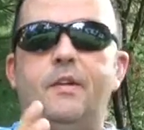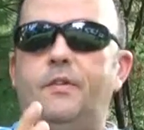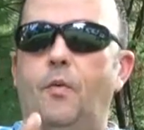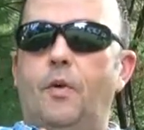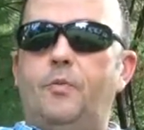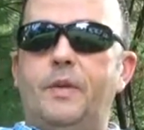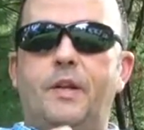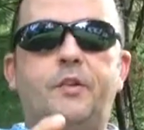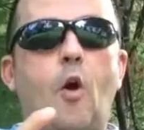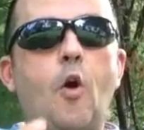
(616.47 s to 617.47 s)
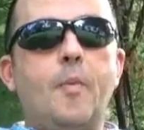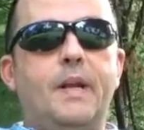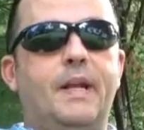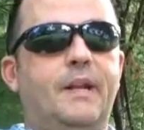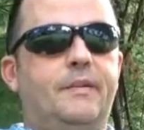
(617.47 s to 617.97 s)
So once we
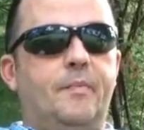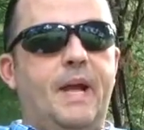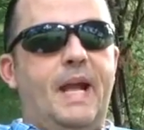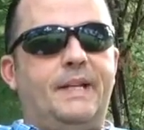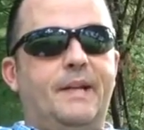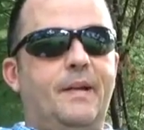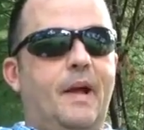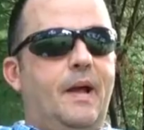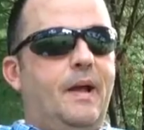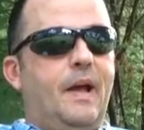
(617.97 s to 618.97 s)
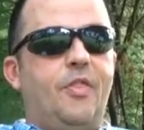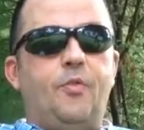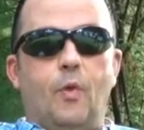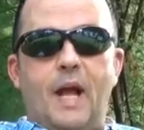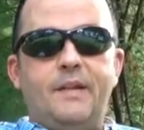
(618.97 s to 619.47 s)
determine that it's a
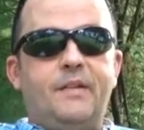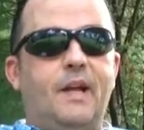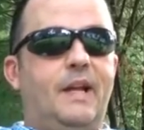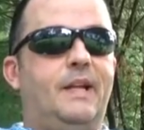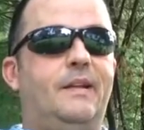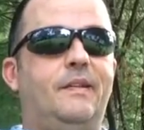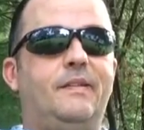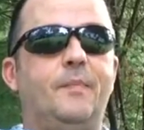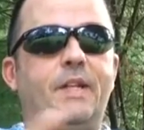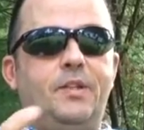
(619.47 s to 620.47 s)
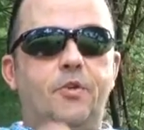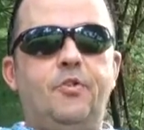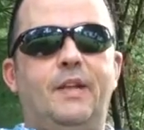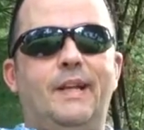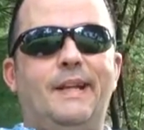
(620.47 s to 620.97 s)
threat, something
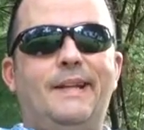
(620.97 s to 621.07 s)
using